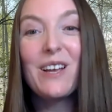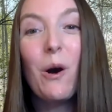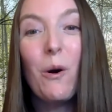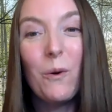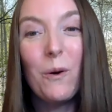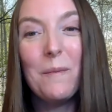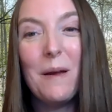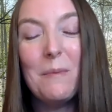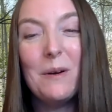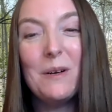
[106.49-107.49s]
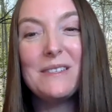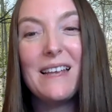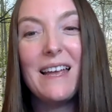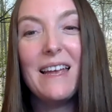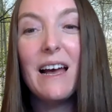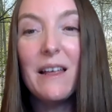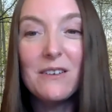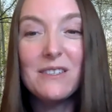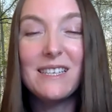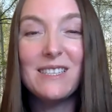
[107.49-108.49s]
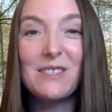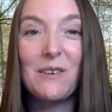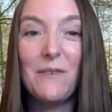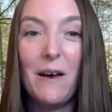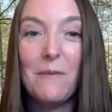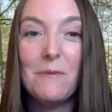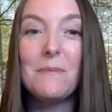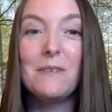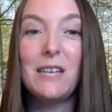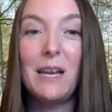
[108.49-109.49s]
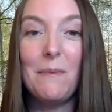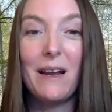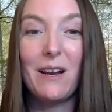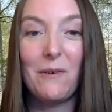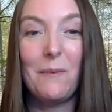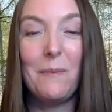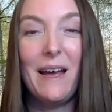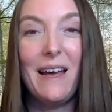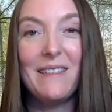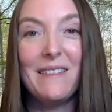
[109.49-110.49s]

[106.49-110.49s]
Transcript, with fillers: cohort members, and others since who have helped shape my career path.